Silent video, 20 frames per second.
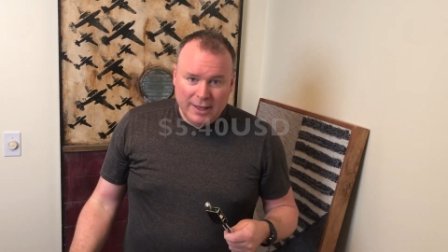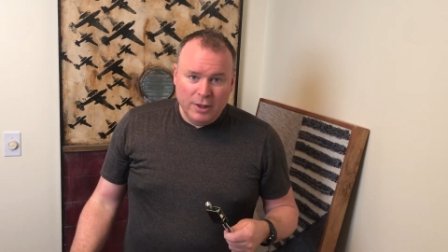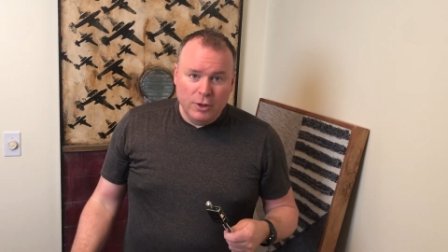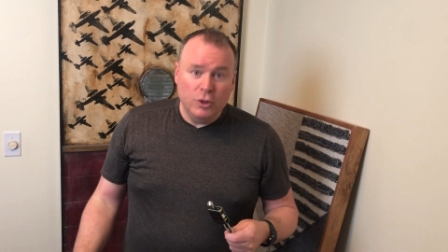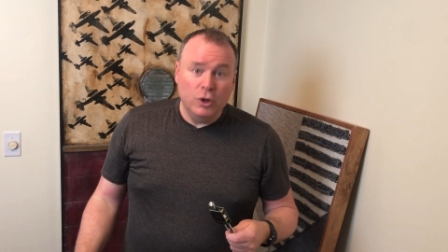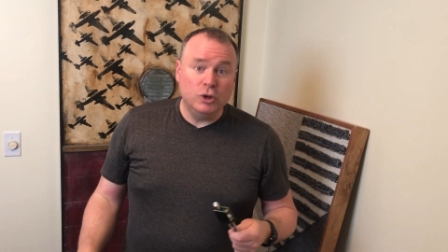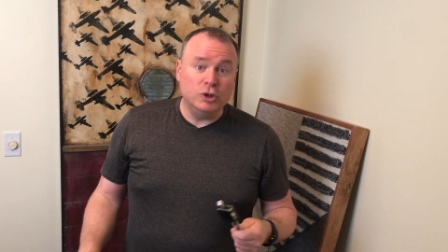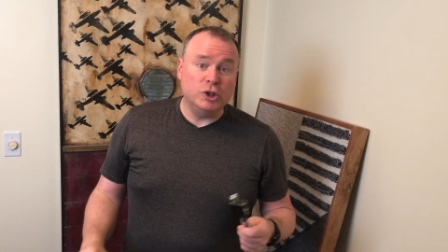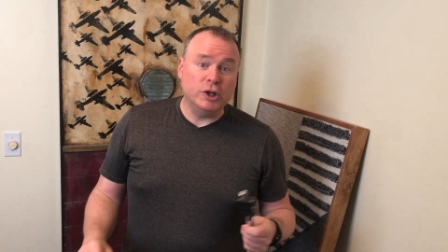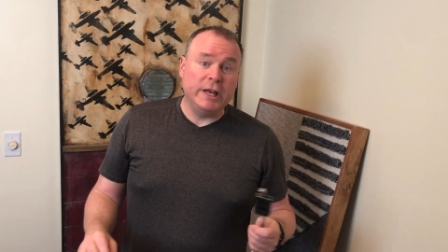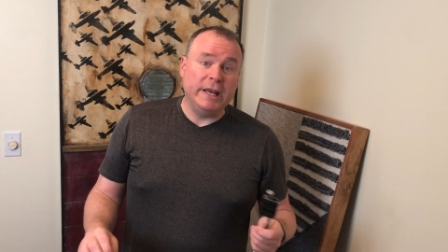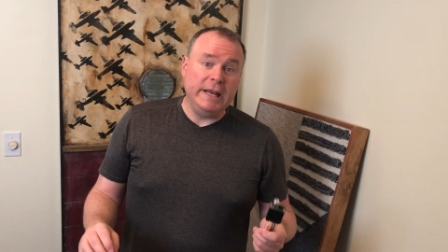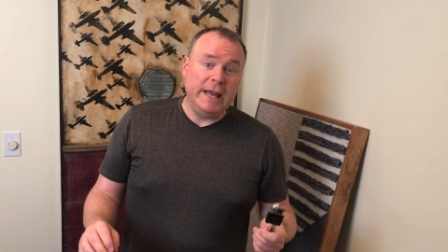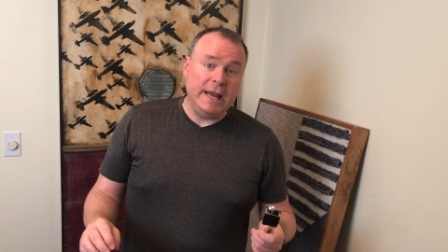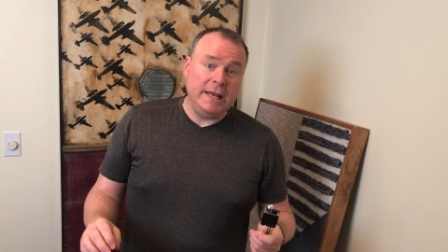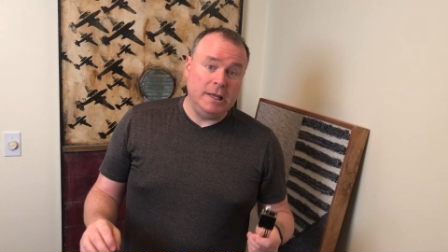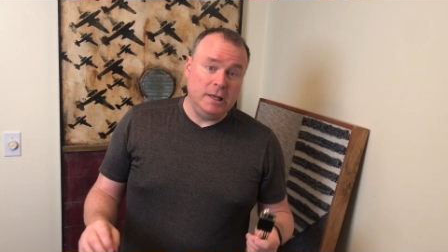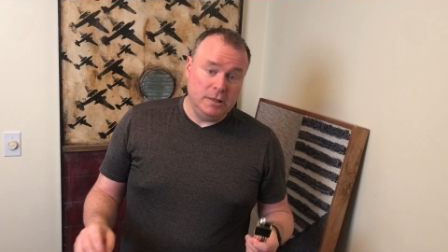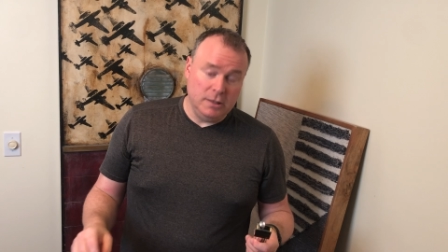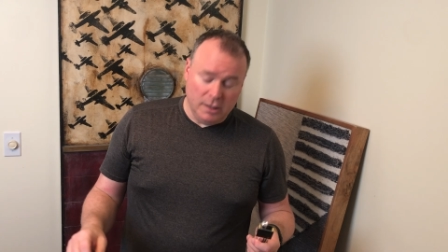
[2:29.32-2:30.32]
Those are
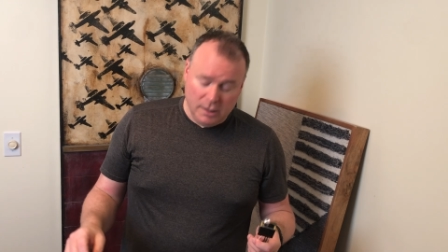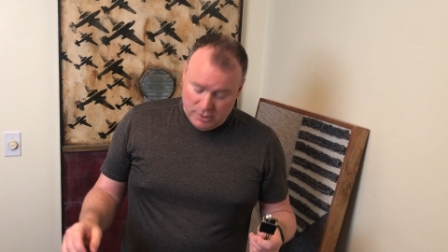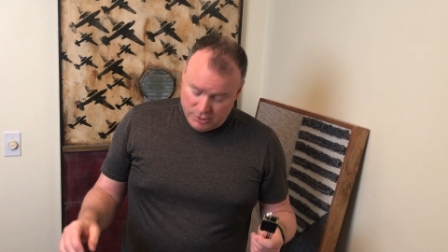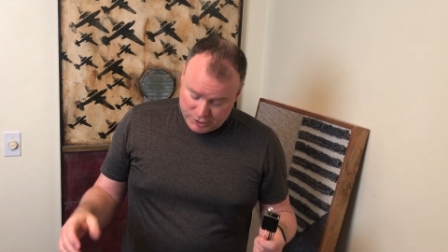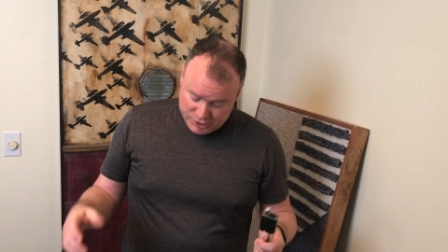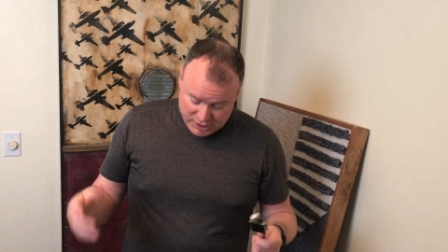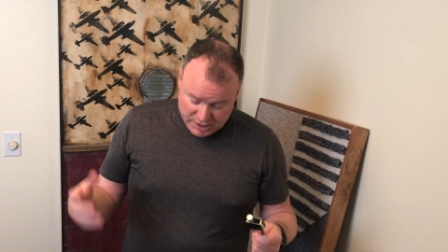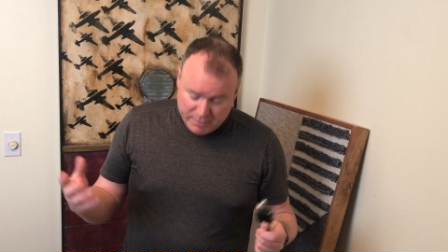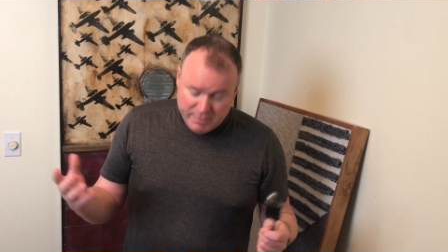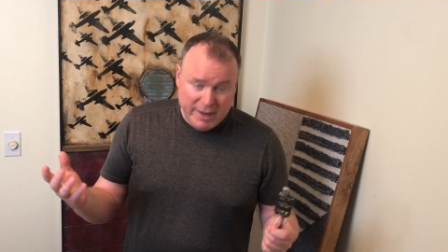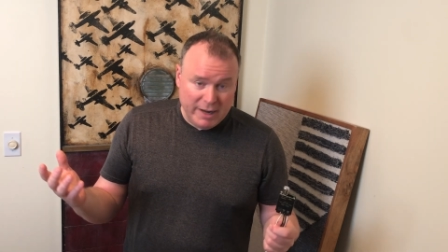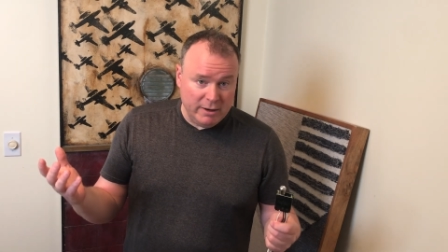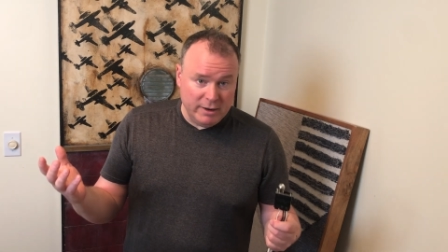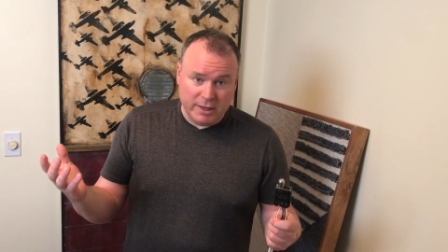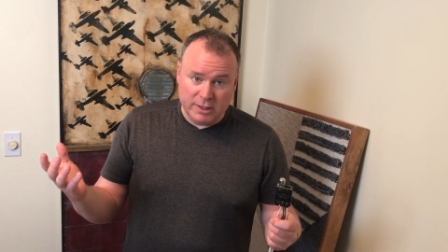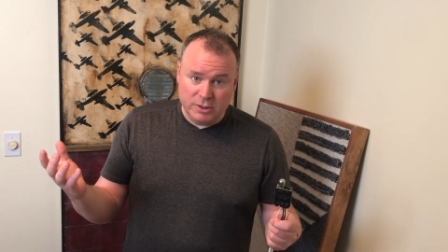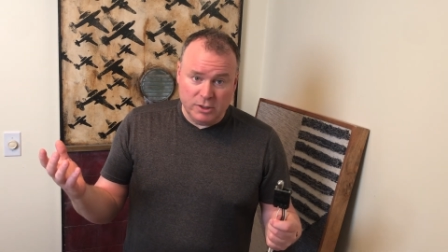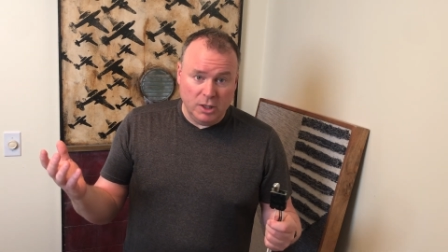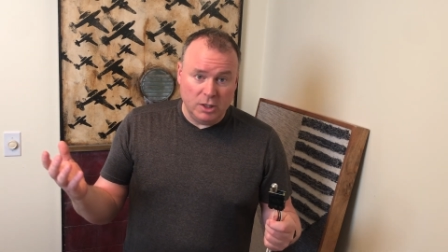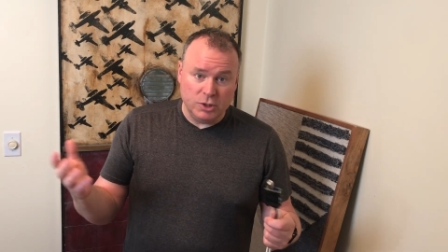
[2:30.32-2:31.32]
Canadian dollars. In
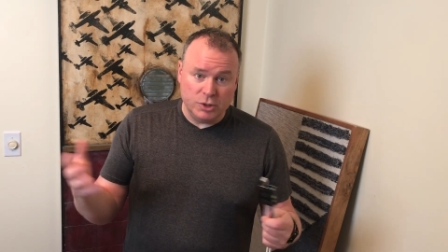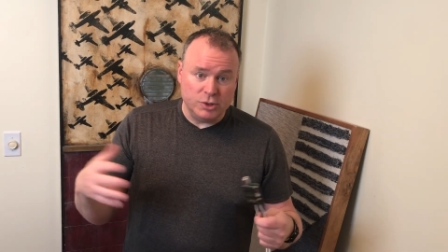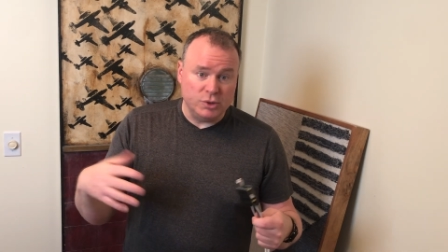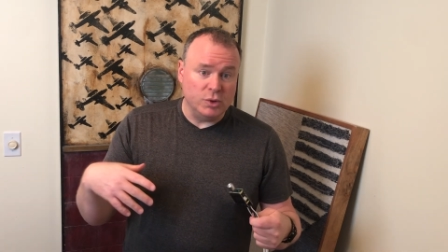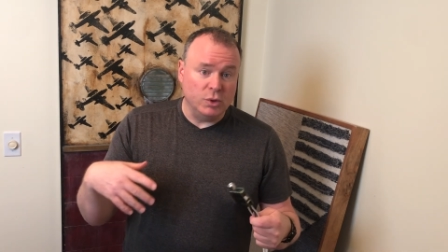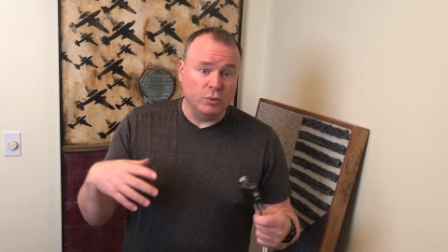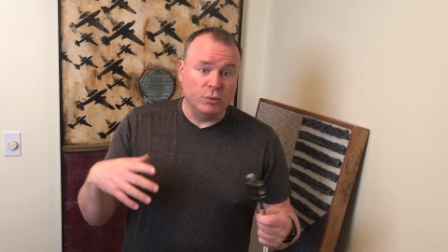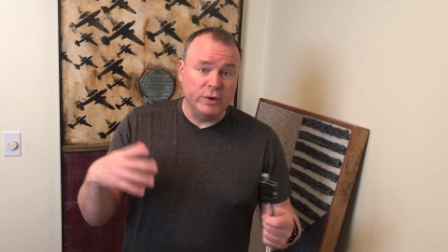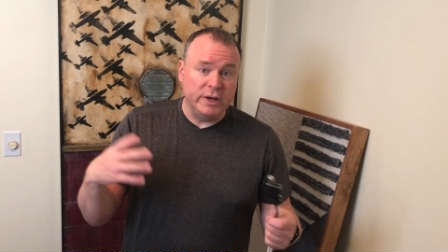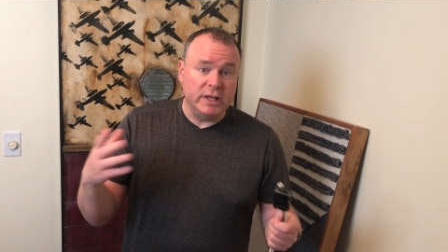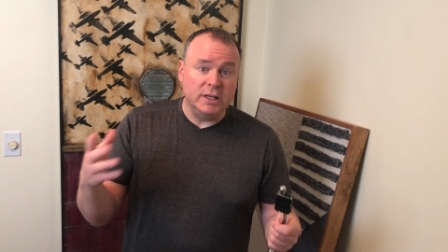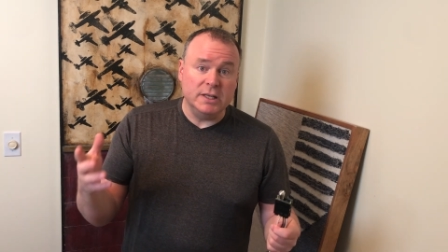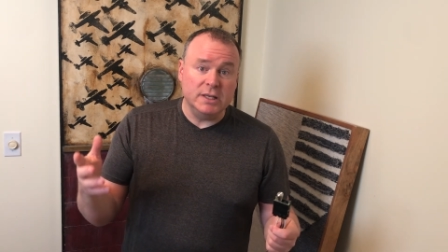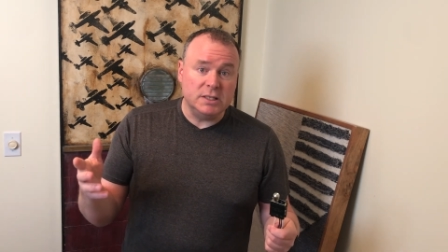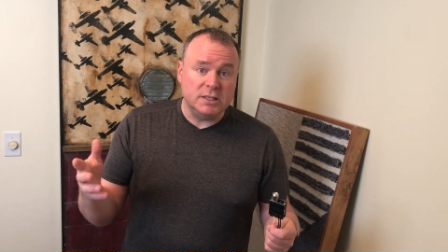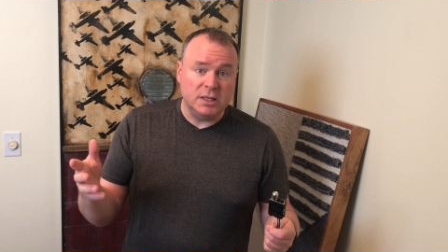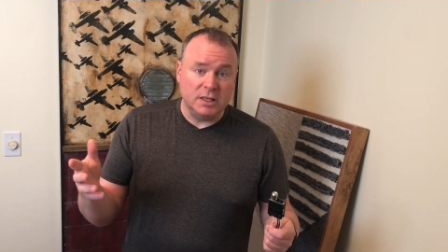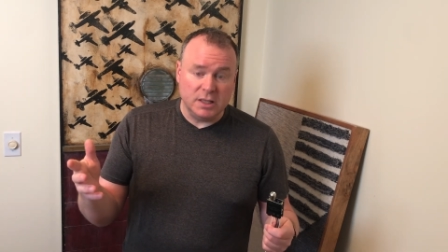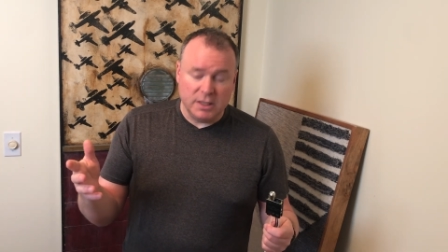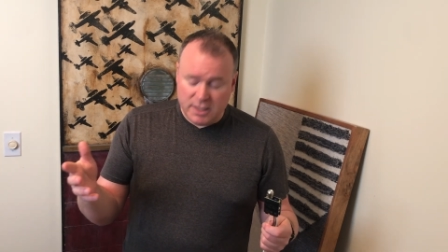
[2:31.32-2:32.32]
American dollars,
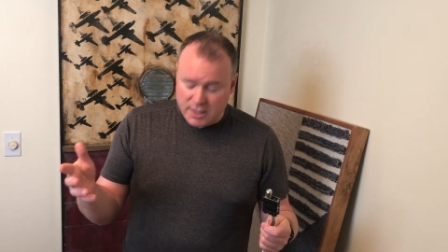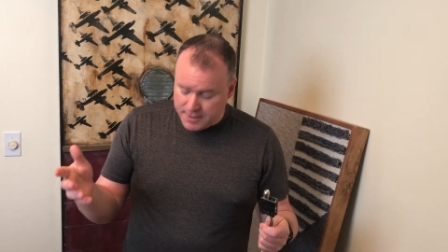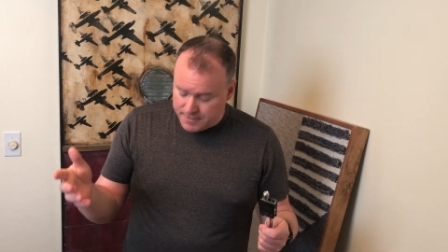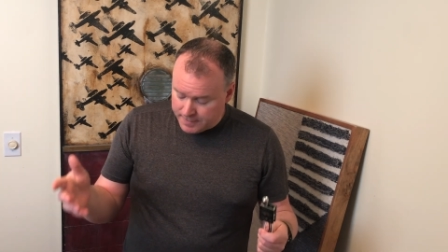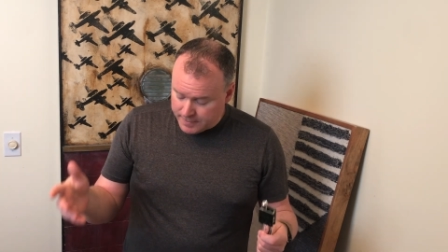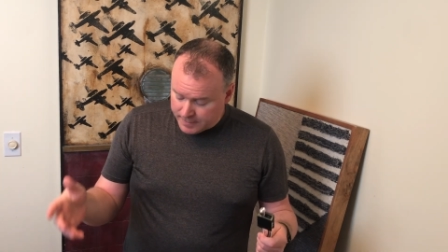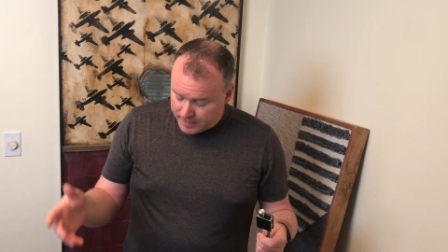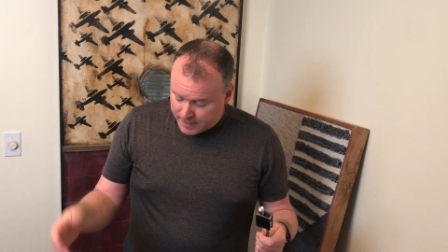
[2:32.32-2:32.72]
realistically,